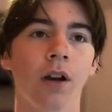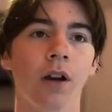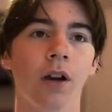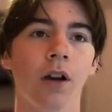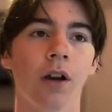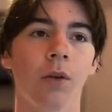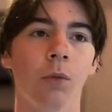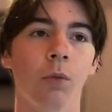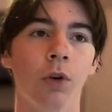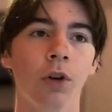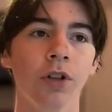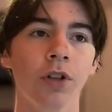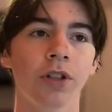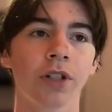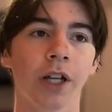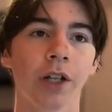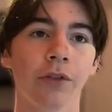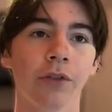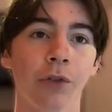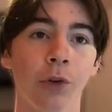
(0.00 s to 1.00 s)
was
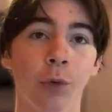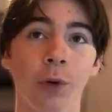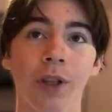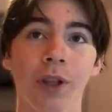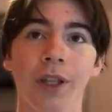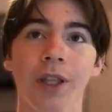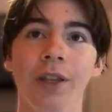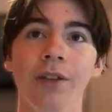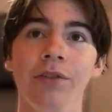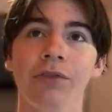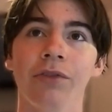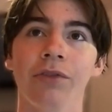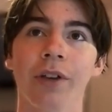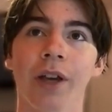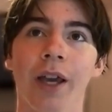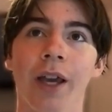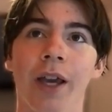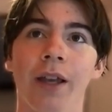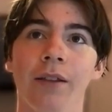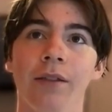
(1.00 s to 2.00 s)
kind of a relief.
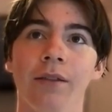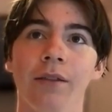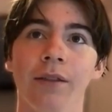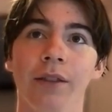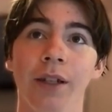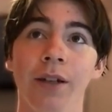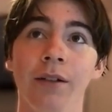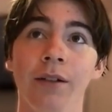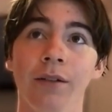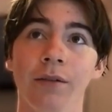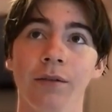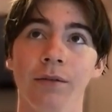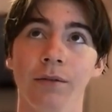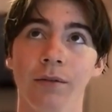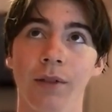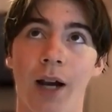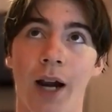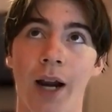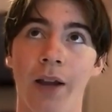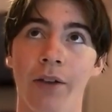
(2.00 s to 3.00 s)
And didn't
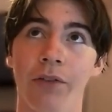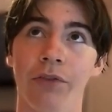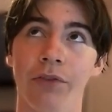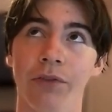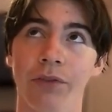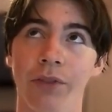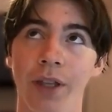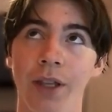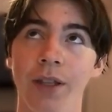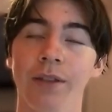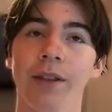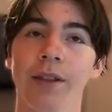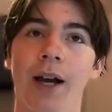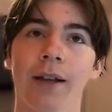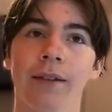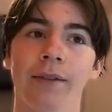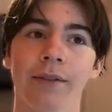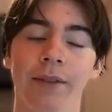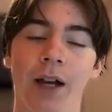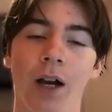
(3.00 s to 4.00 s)
I think
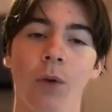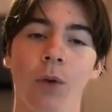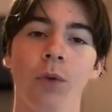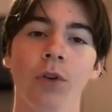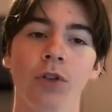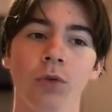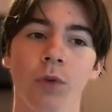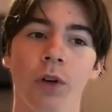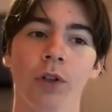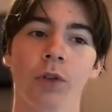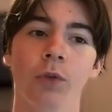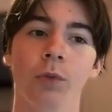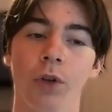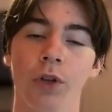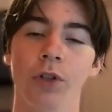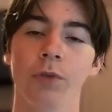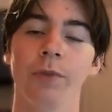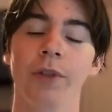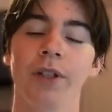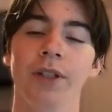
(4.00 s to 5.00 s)
that that was what
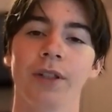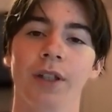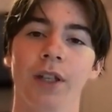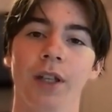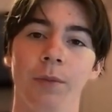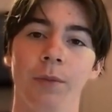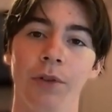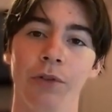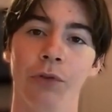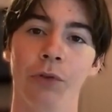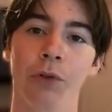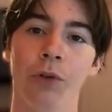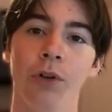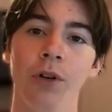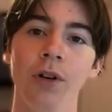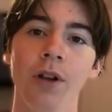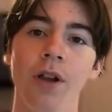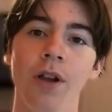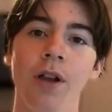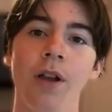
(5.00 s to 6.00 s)
was missing
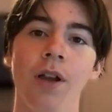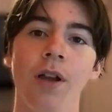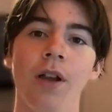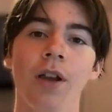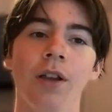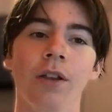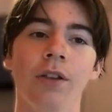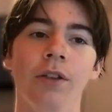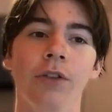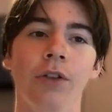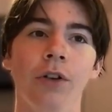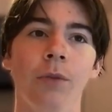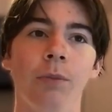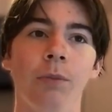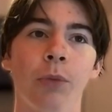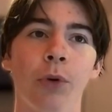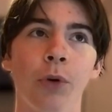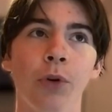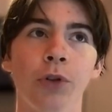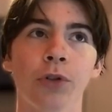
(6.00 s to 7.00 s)
before,
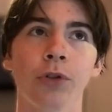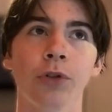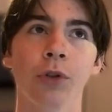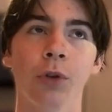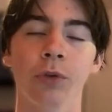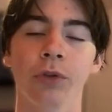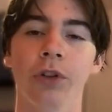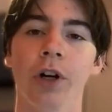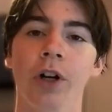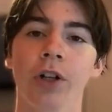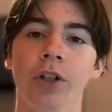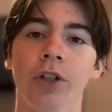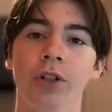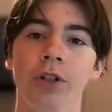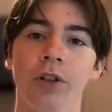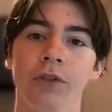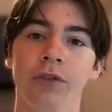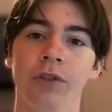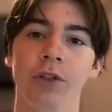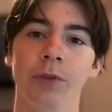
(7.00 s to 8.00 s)
the personal
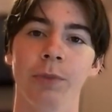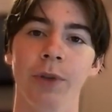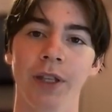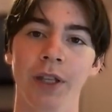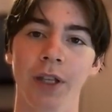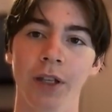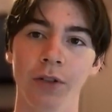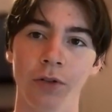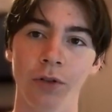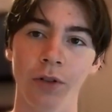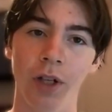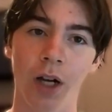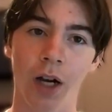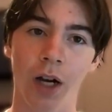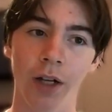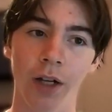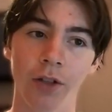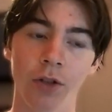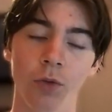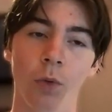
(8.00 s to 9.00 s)
touch of speaking to
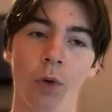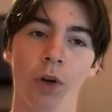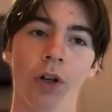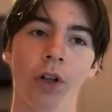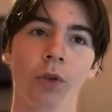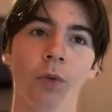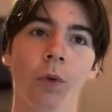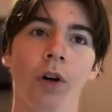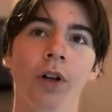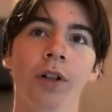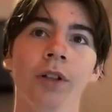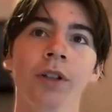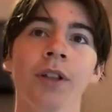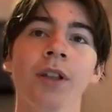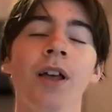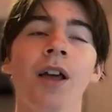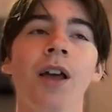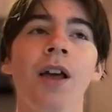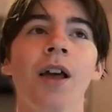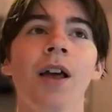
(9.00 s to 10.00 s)
guys
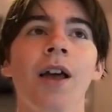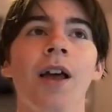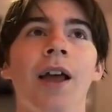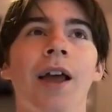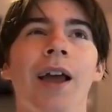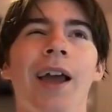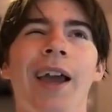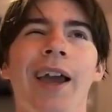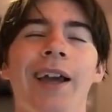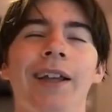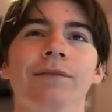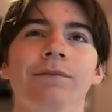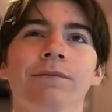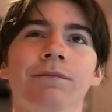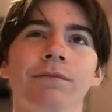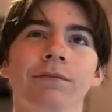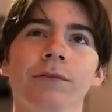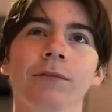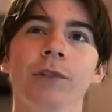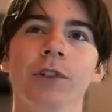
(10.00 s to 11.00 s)
one-on-one
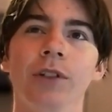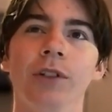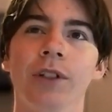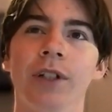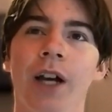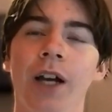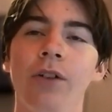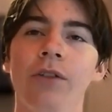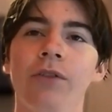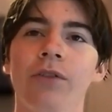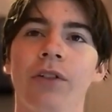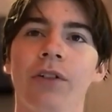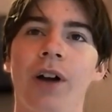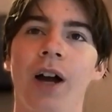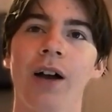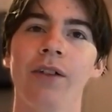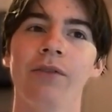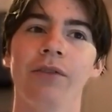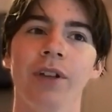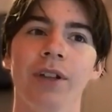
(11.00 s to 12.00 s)
and kind of
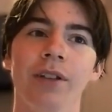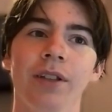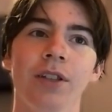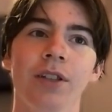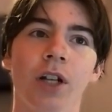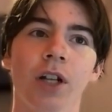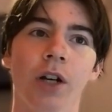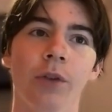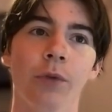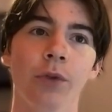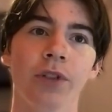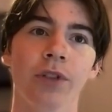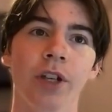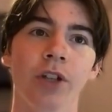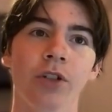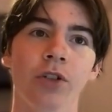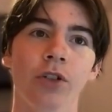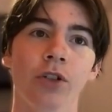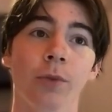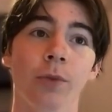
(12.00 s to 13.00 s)
having these
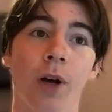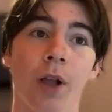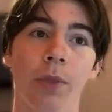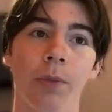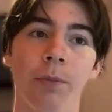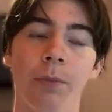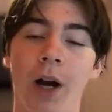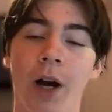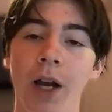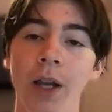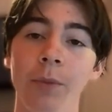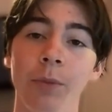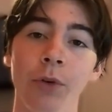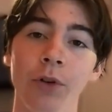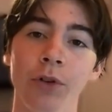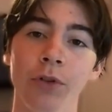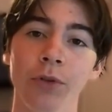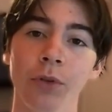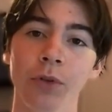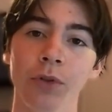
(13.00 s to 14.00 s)
conversations about my
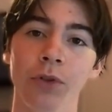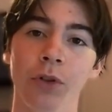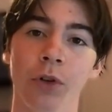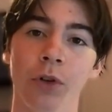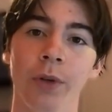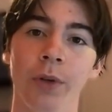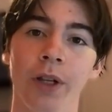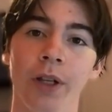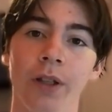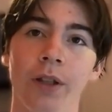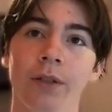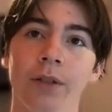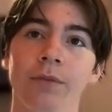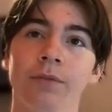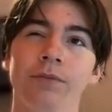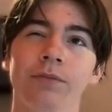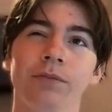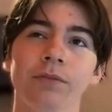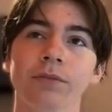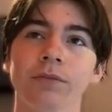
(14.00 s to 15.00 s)
personal story,
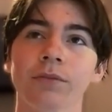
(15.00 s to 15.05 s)
and